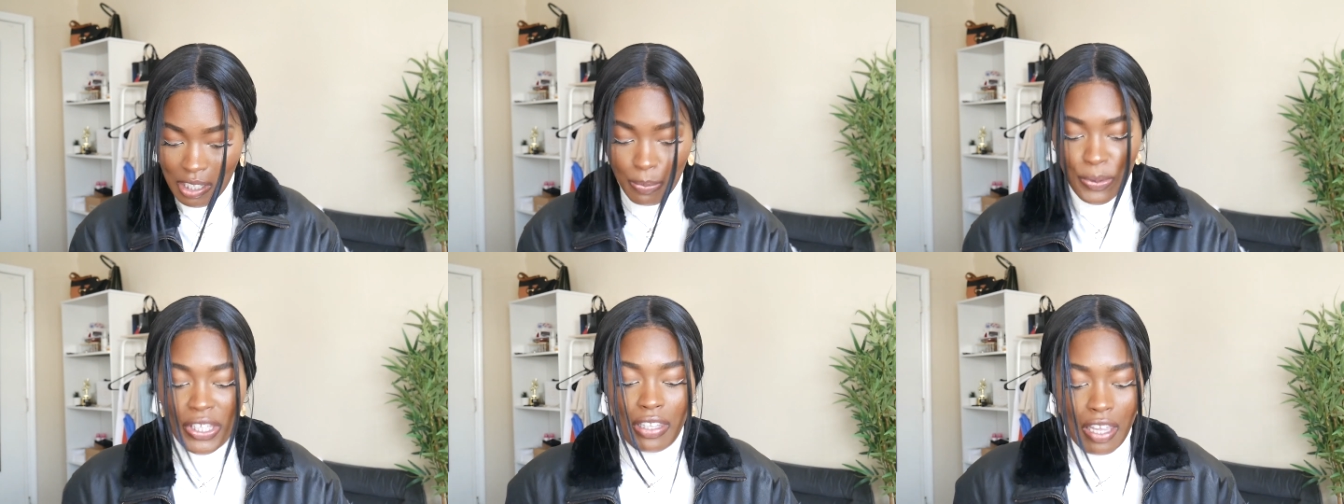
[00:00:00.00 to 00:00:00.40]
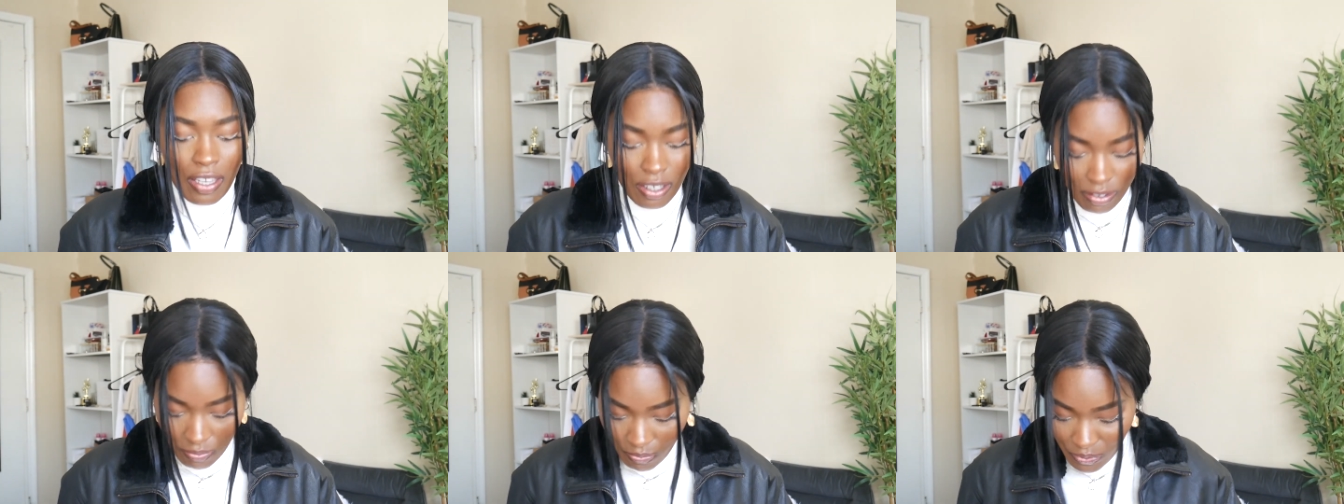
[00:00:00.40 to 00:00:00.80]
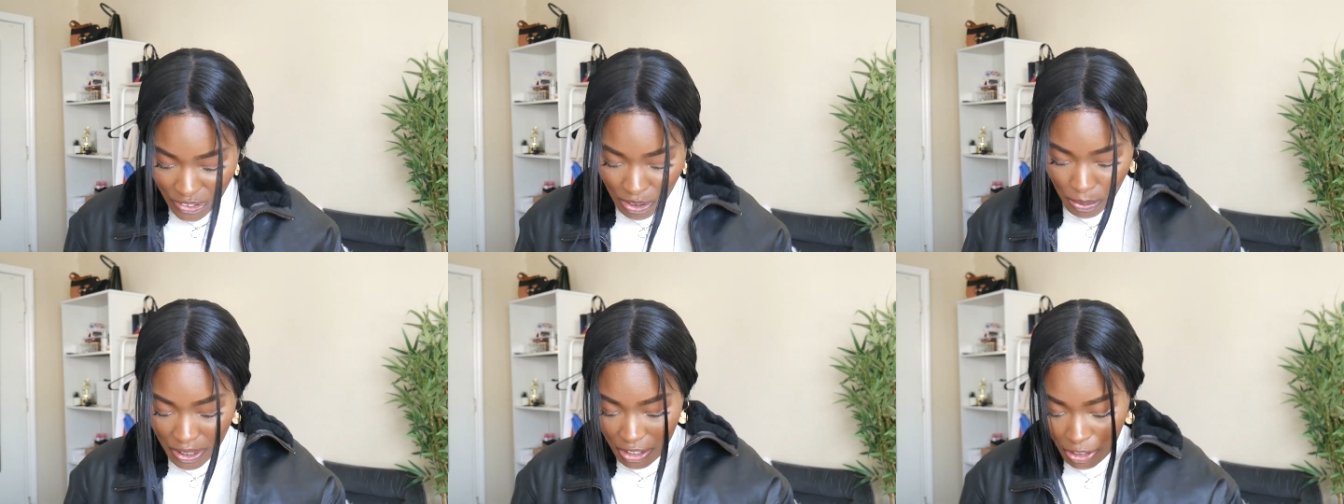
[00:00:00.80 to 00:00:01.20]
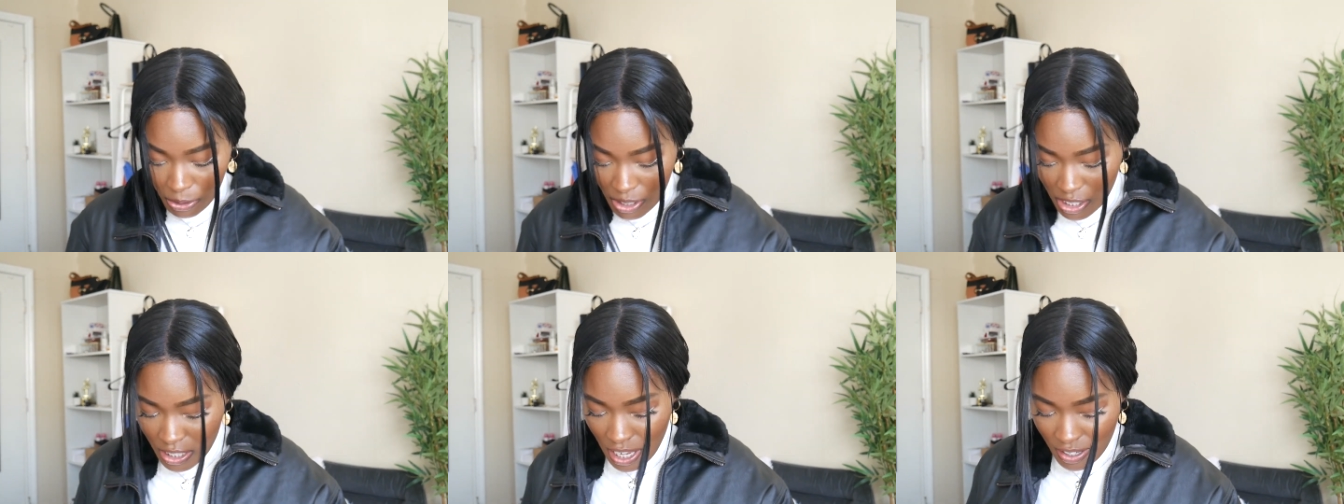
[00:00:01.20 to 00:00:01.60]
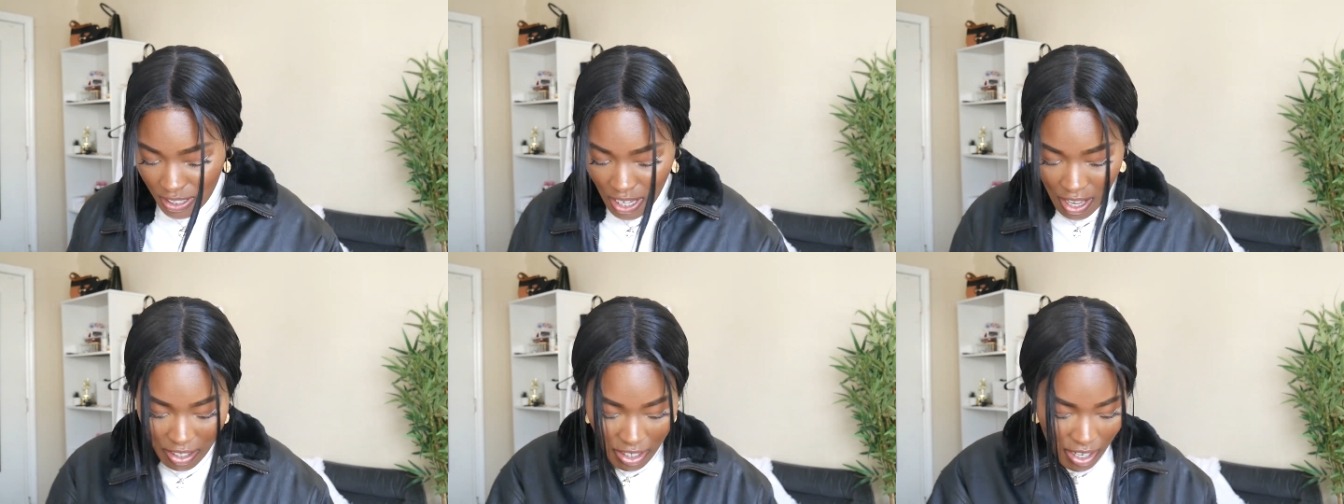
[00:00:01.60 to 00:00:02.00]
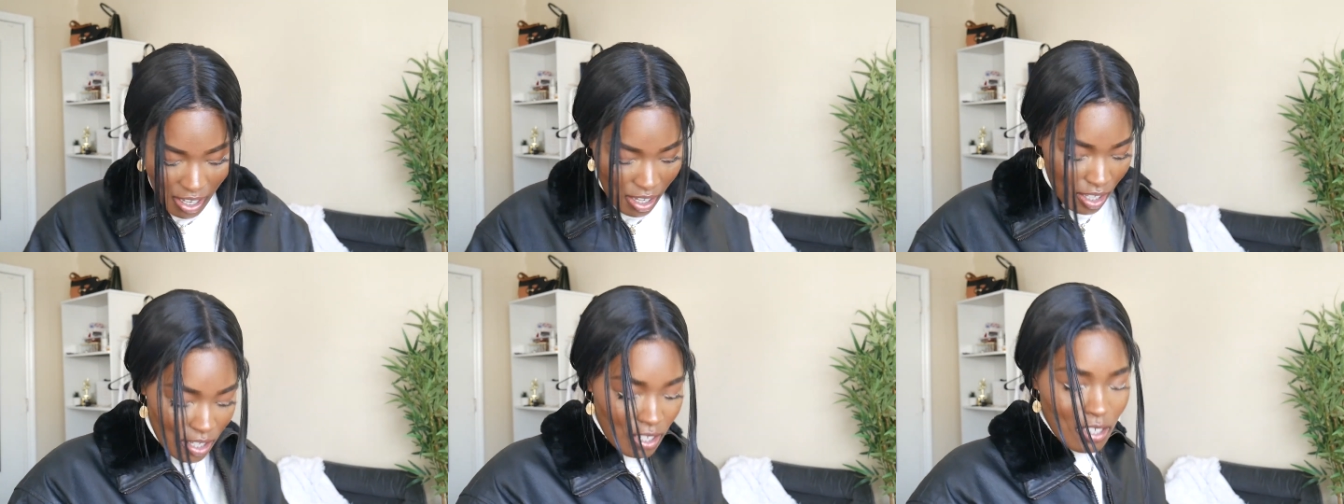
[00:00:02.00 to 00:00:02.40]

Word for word: it be like 20 degrees outside yet?